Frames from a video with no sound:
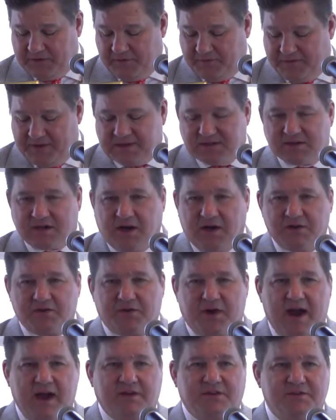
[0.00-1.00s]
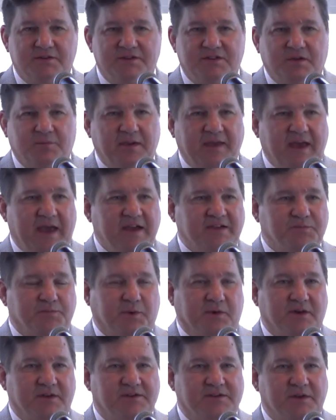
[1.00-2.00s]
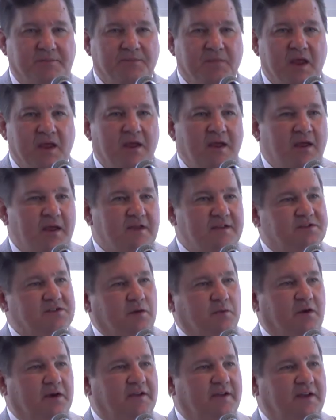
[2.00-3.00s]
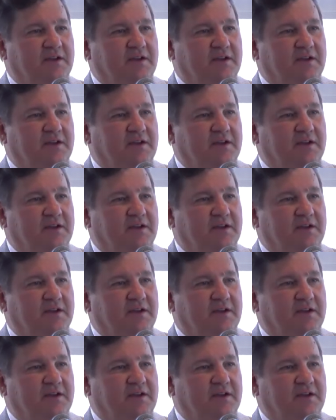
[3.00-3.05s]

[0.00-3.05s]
defense contractors to be experts. And so what